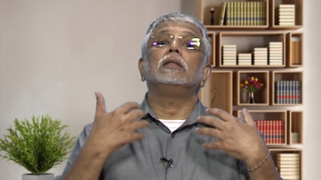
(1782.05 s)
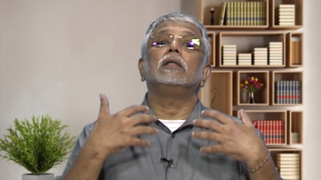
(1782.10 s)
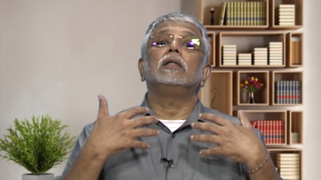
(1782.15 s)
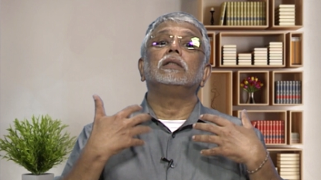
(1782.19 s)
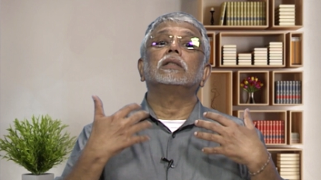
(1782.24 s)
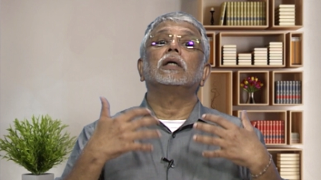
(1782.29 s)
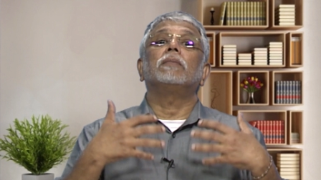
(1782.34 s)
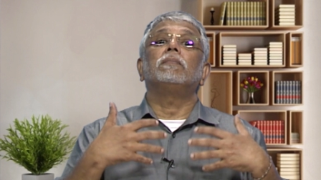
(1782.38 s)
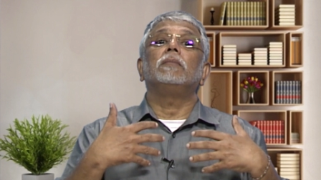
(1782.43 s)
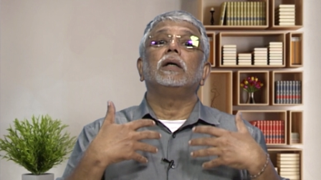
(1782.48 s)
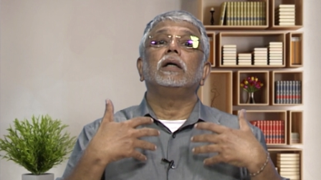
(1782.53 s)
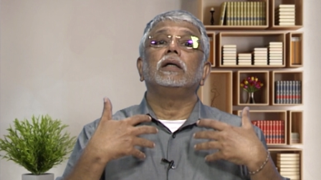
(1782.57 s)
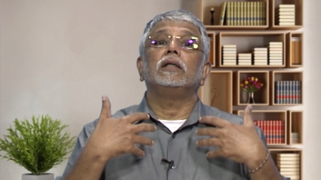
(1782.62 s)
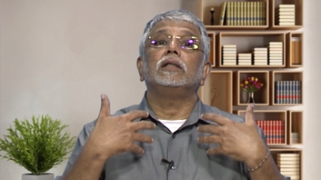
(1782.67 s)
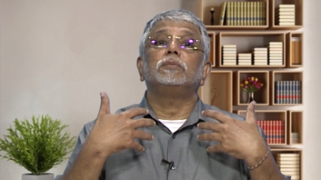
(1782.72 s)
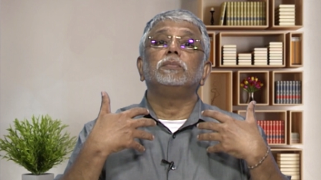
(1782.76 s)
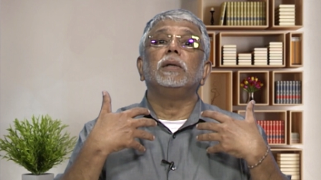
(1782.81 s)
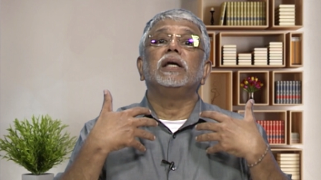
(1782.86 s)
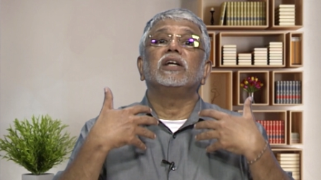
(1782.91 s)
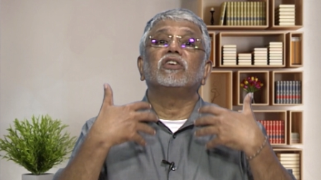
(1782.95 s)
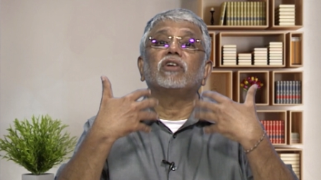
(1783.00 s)
is, uh, is
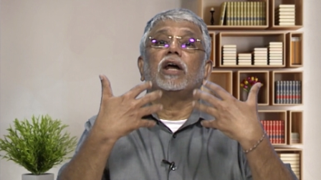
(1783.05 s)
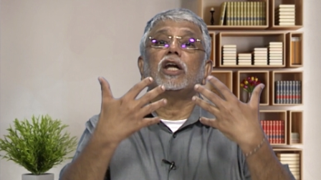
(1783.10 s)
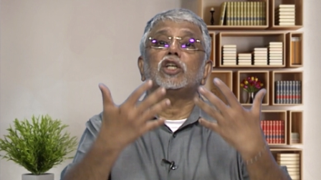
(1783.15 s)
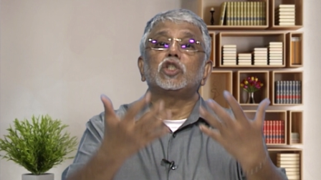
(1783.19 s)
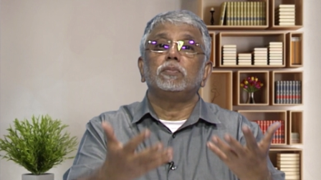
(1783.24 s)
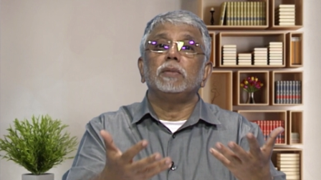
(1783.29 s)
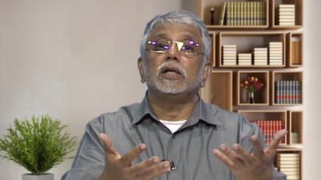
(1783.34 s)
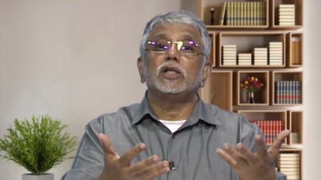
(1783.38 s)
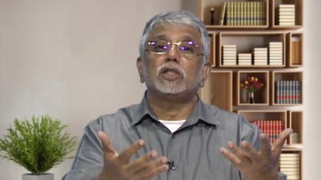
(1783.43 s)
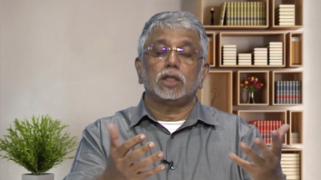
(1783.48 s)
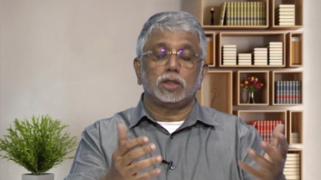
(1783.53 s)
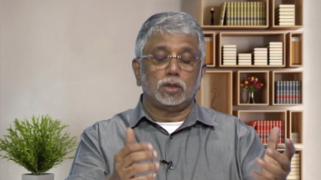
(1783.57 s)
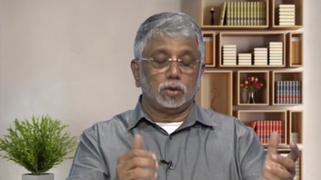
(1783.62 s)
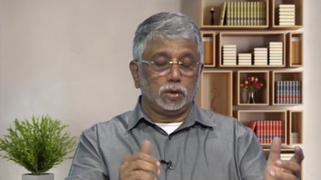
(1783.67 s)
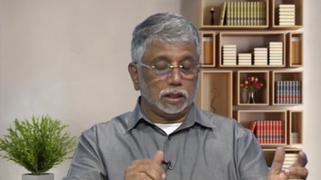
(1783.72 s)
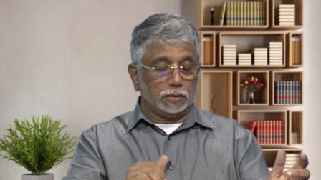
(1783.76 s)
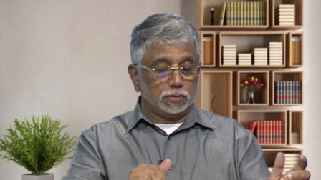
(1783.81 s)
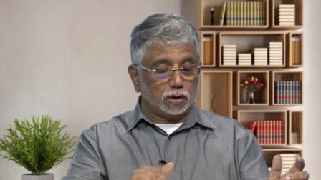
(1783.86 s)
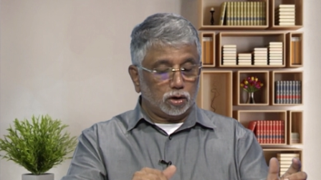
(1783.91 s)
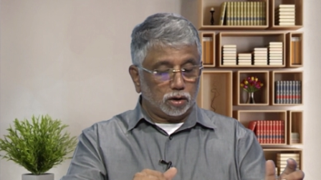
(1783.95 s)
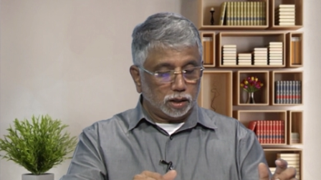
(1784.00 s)
being transmitted to
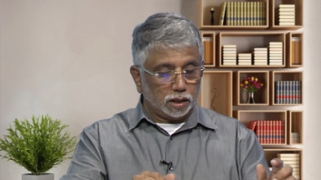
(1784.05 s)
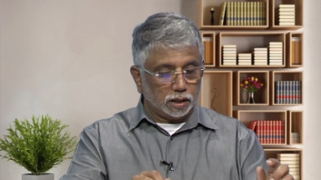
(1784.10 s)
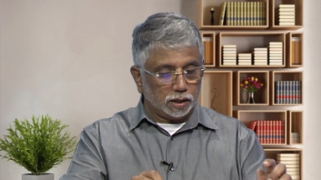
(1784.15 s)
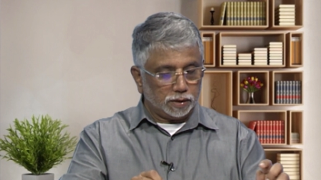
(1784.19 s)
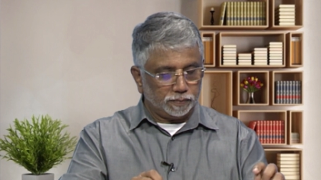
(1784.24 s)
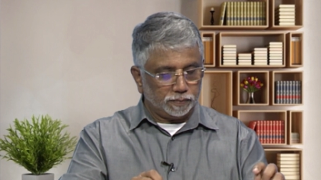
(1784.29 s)
him or her.